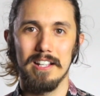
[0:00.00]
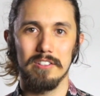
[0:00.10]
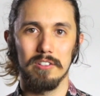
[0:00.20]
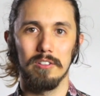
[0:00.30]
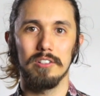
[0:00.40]

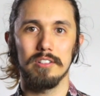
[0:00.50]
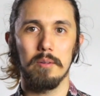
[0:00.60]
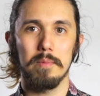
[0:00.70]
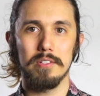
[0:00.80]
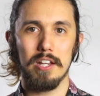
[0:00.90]
because it looks like
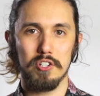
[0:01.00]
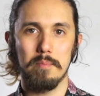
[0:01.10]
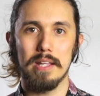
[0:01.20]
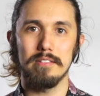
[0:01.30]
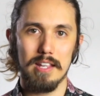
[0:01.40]
somebody's
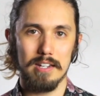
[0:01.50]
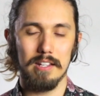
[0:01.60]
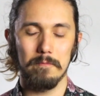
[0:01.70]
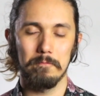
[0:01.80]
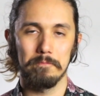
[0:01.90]
actually maintaining it.